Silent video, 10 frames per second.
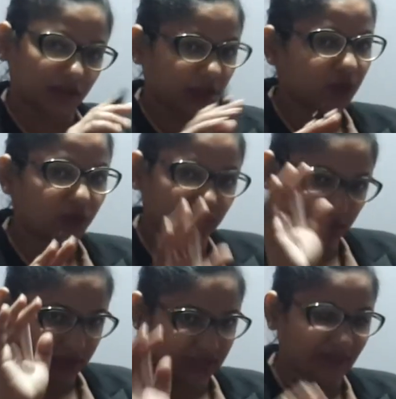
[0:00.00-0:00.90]

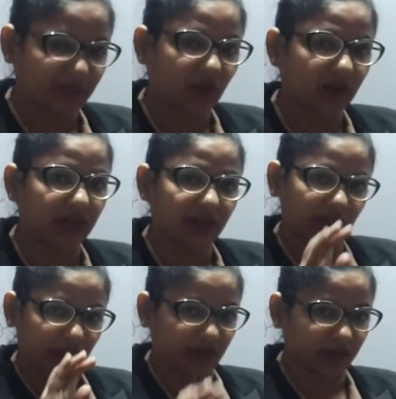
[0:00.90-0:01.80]
include semicolon
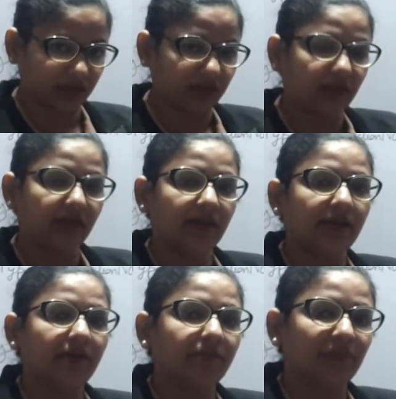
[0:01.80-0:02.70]
and
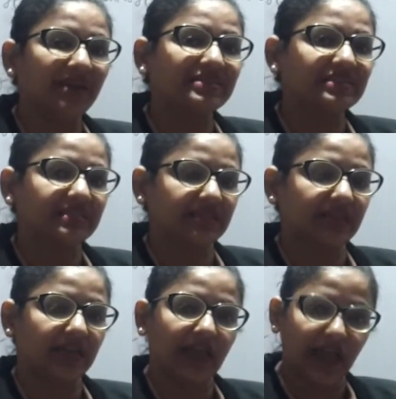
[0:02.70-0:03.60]
plus
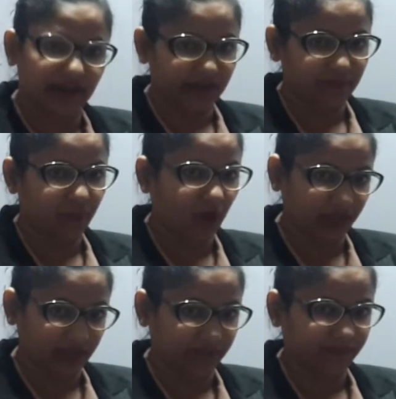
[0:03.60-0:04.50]
head
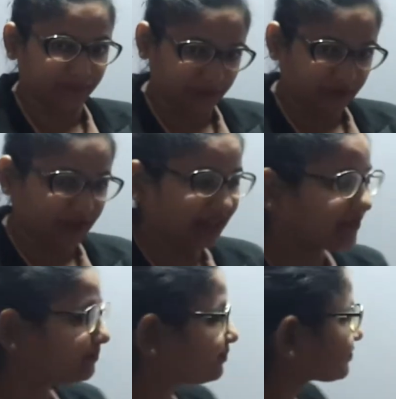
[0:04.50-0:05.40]
body. Fine.